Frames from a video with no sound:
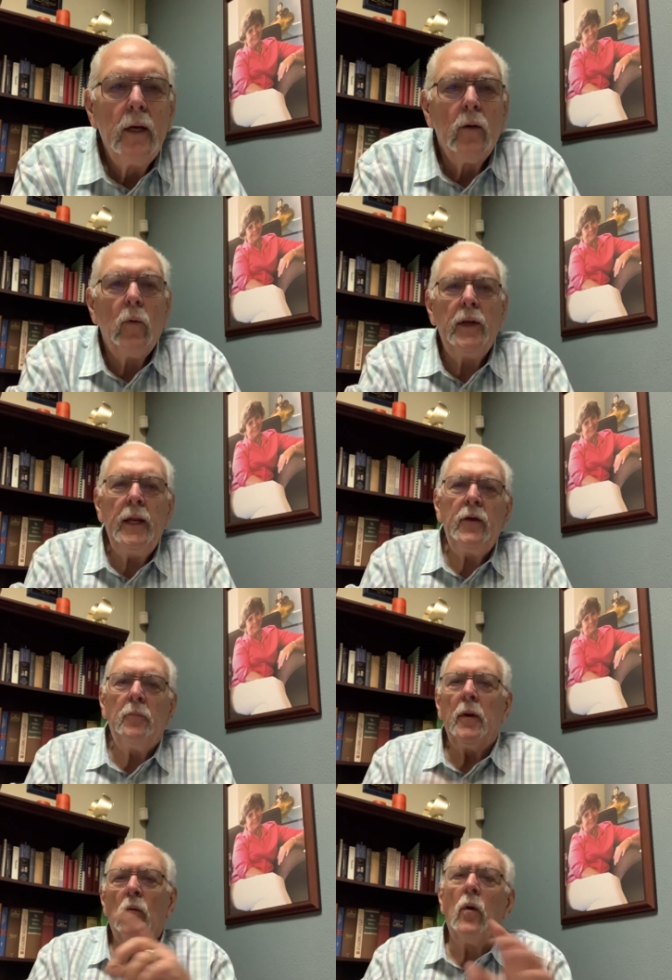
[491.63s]
we need to
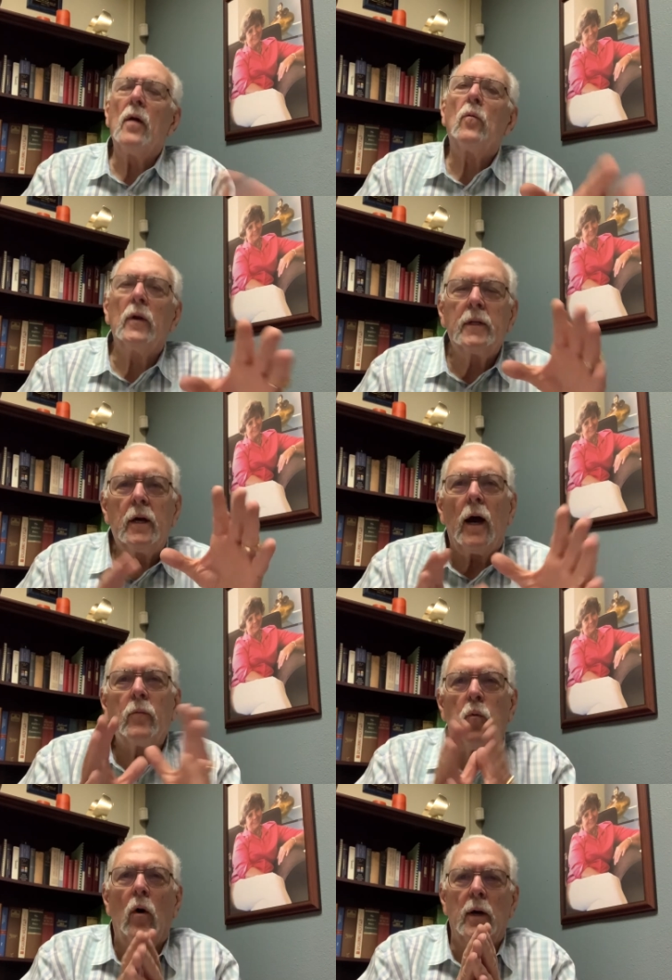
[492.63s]
be aware of what God
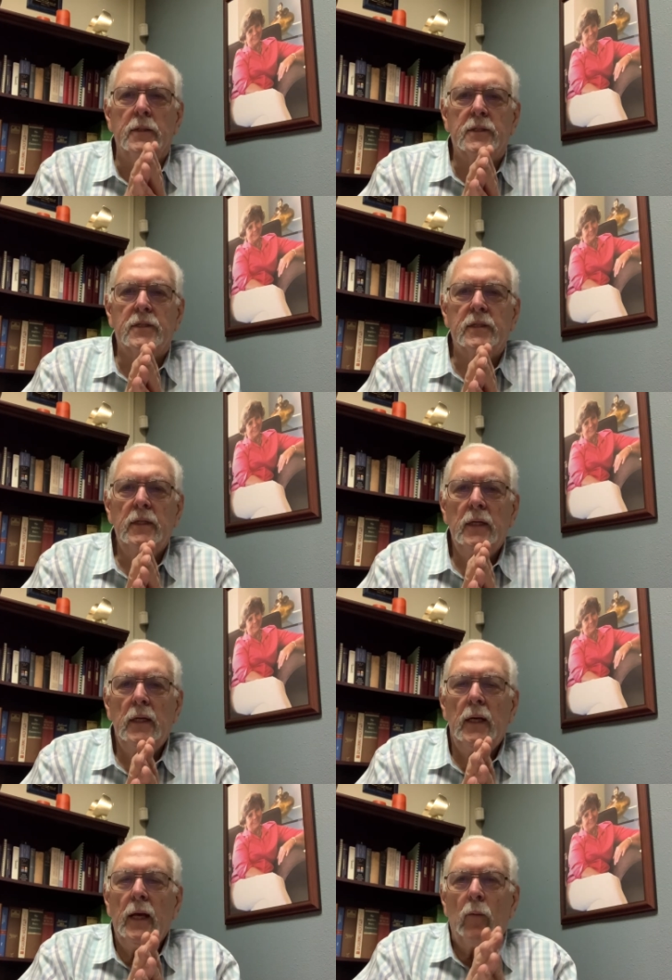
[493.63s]
wants.
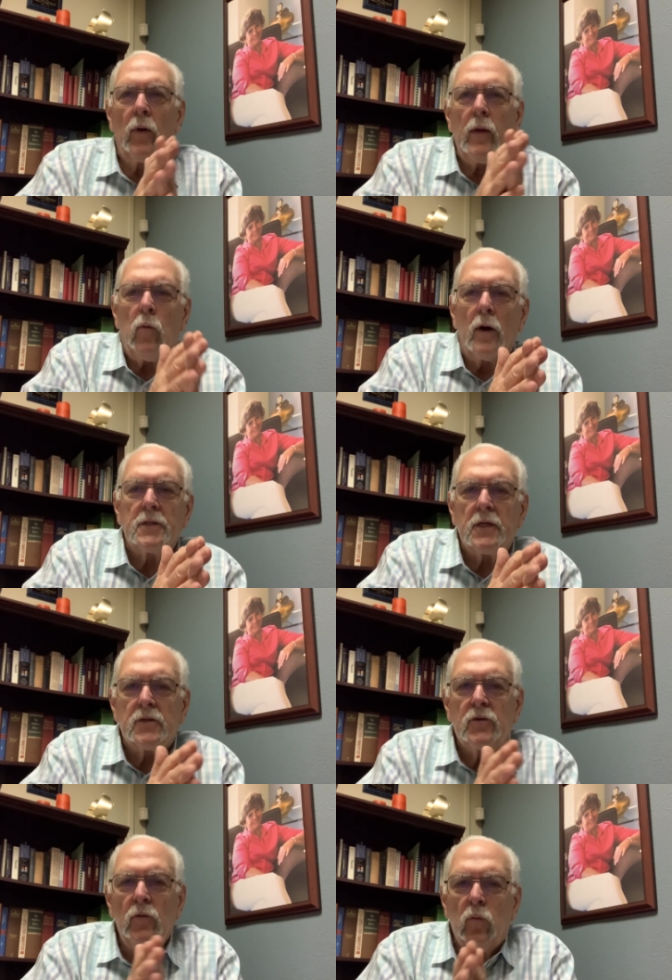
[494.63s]
What he wants is
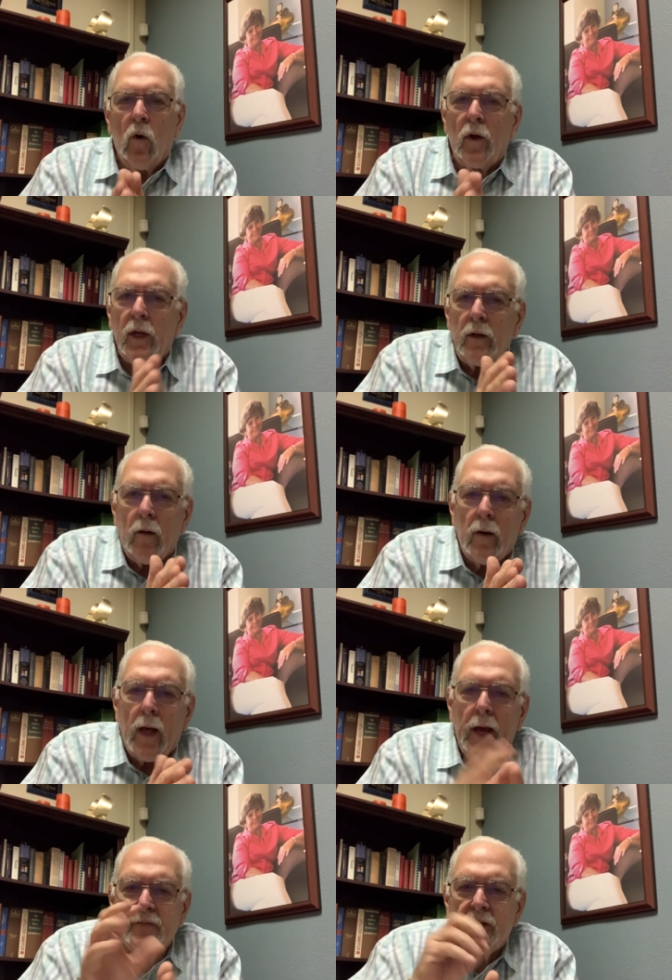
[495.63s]
to work in our
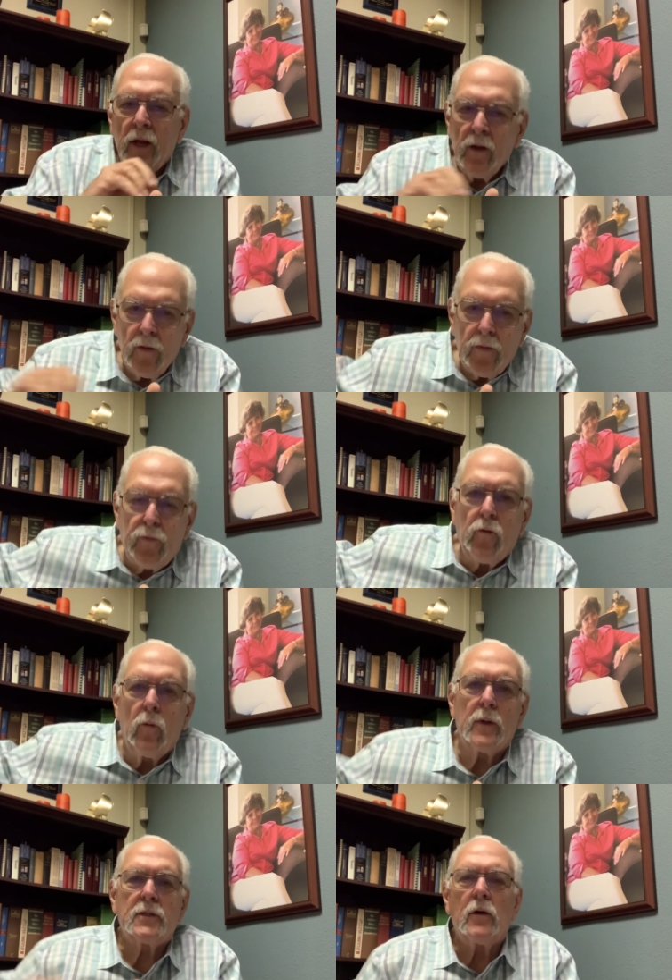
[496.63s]
lives through
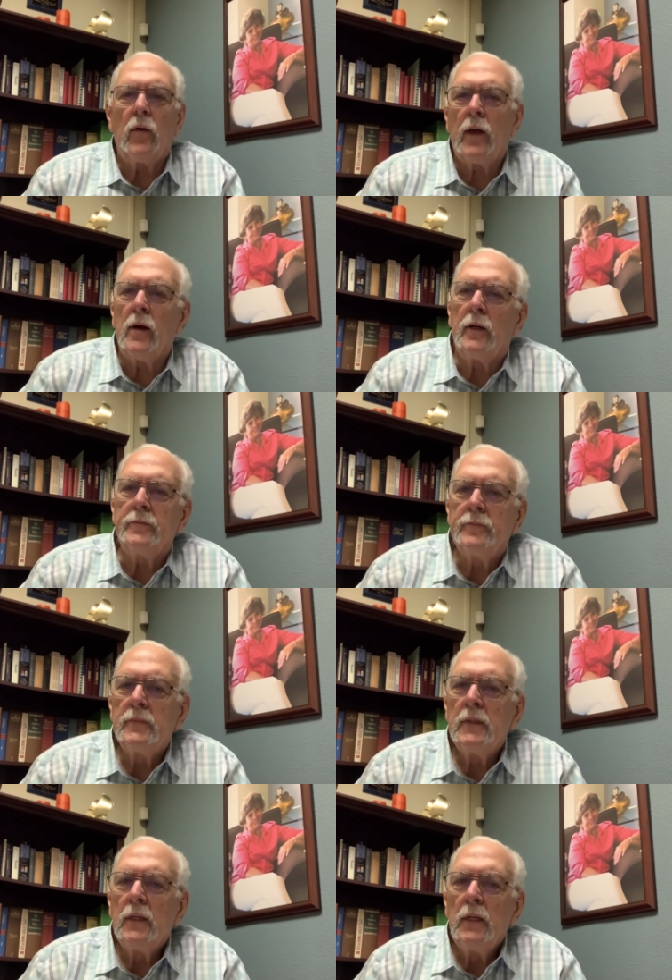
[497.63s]
what's going on.
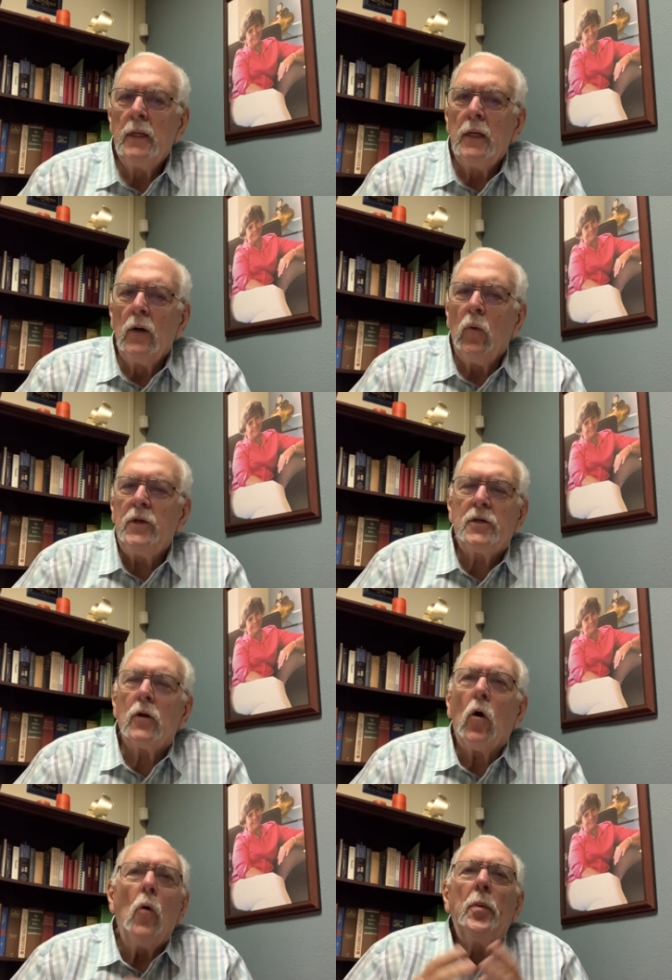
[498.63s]
We should
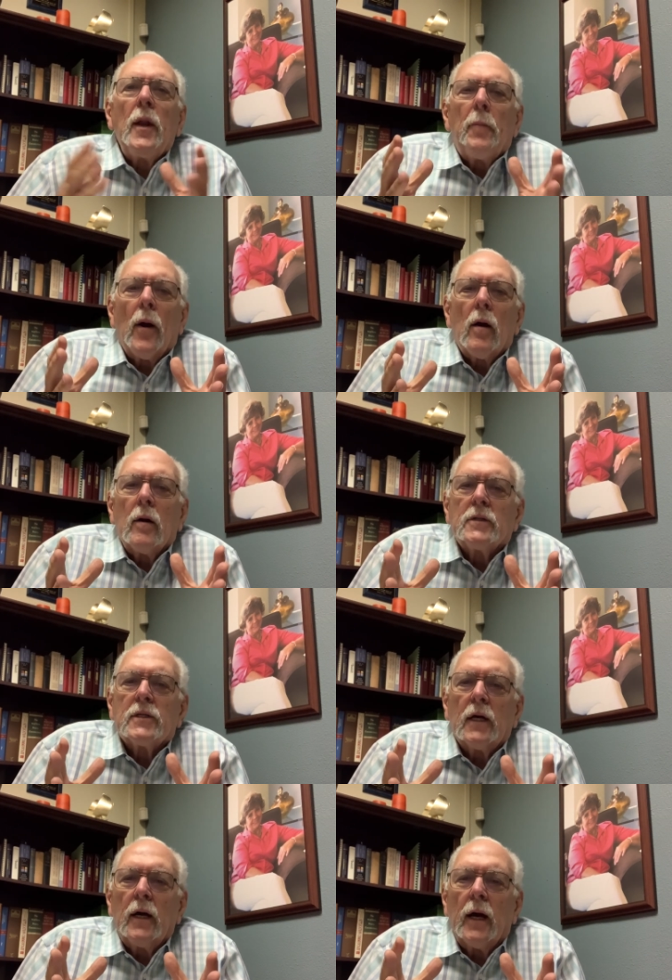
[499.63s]
open up our hearts
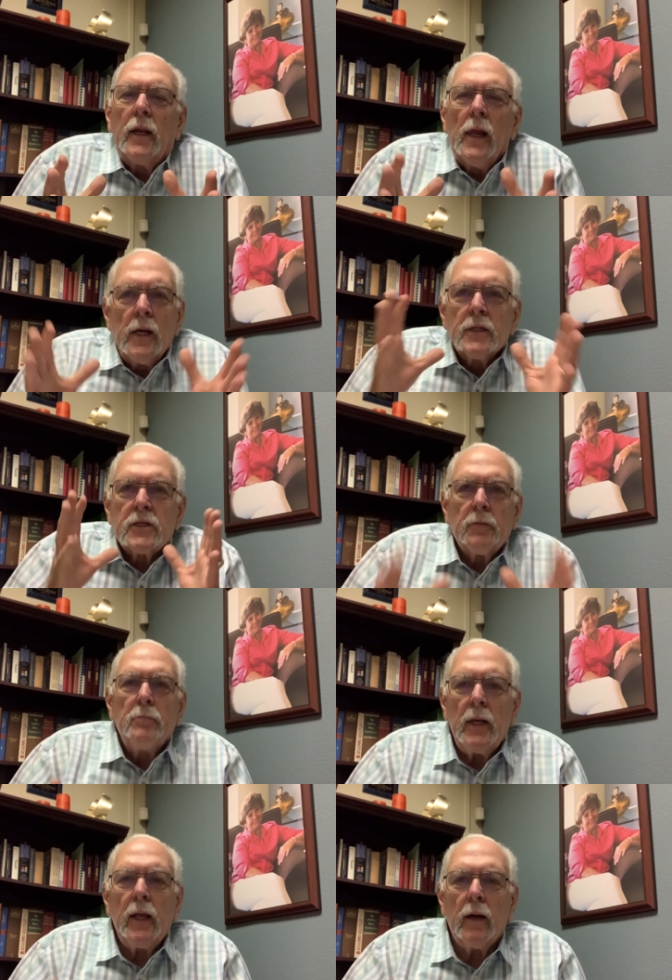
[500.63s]
to God,
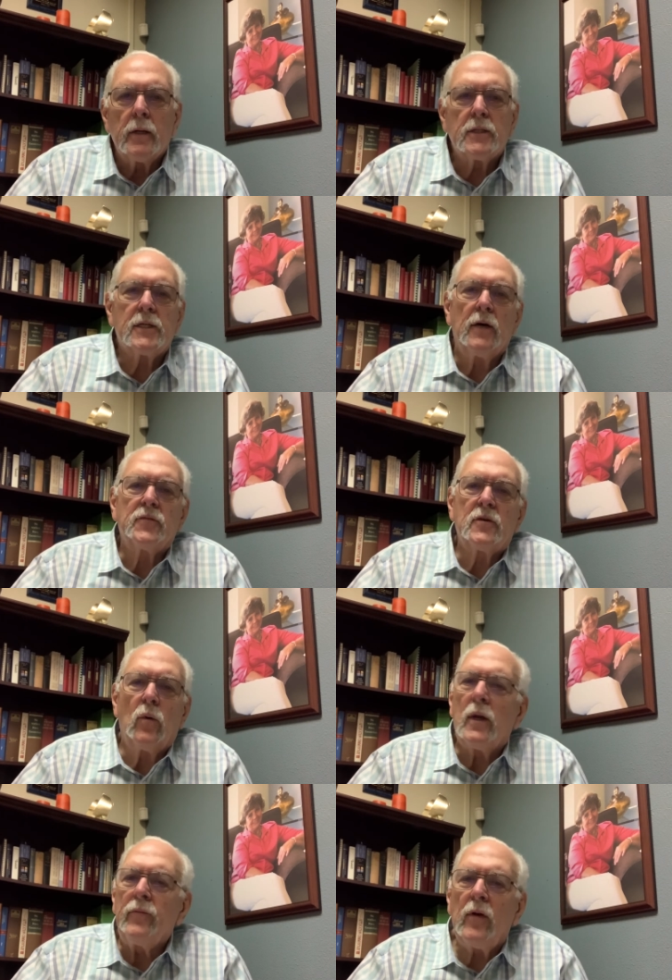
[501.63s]
submitting ourselves to
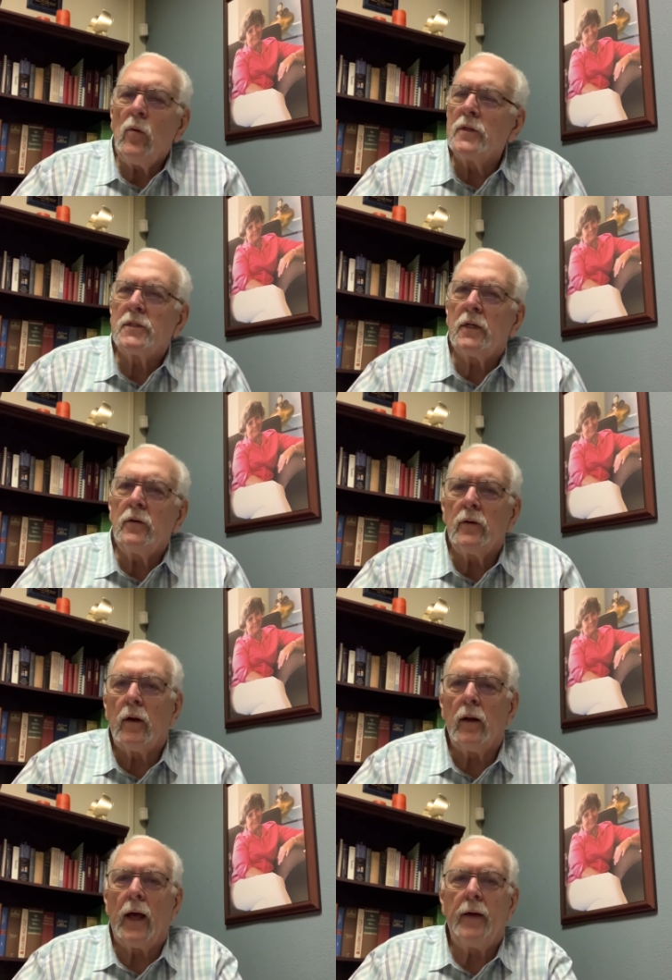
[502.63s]
whatever He wants to do in
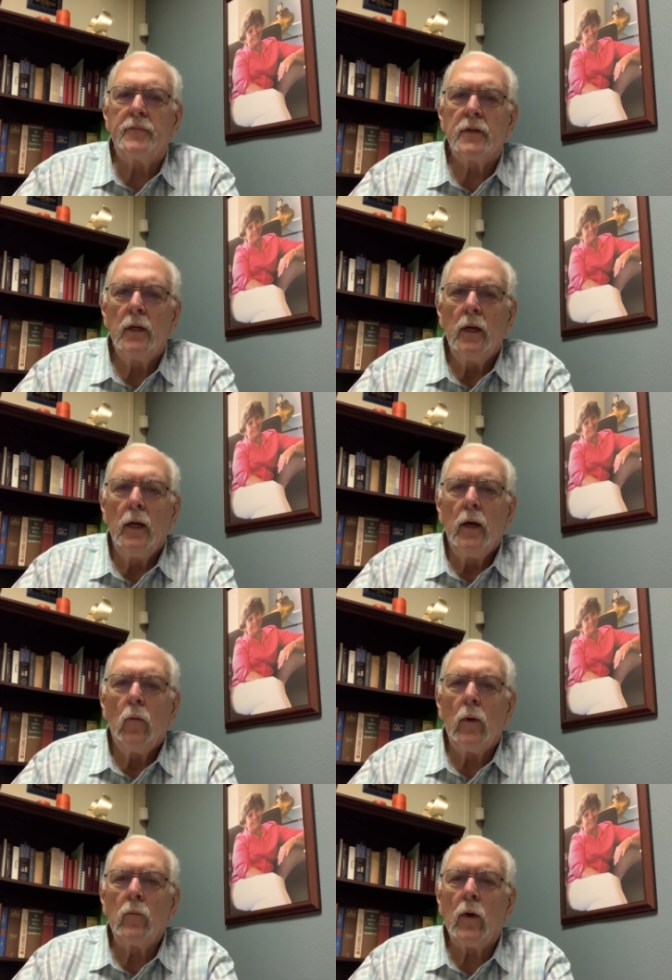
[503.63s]
our lives
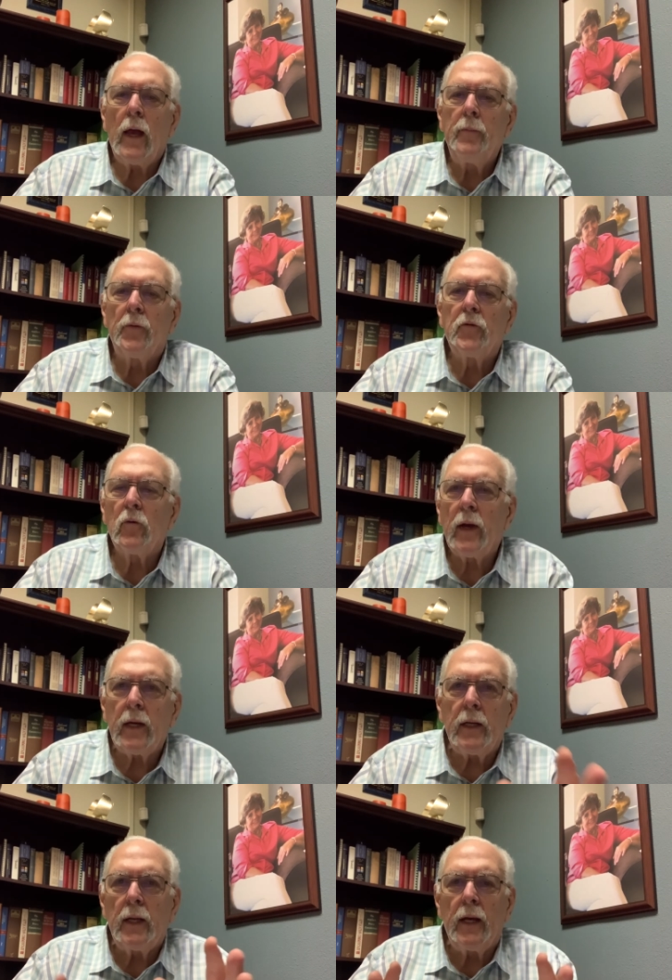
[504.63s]
when we're able to
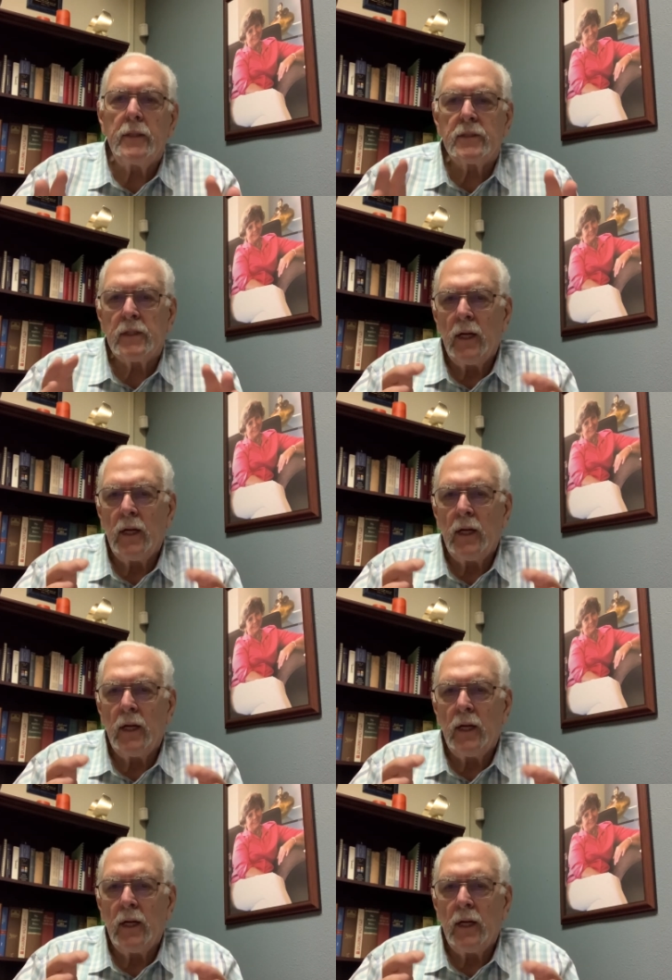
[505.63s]
recognize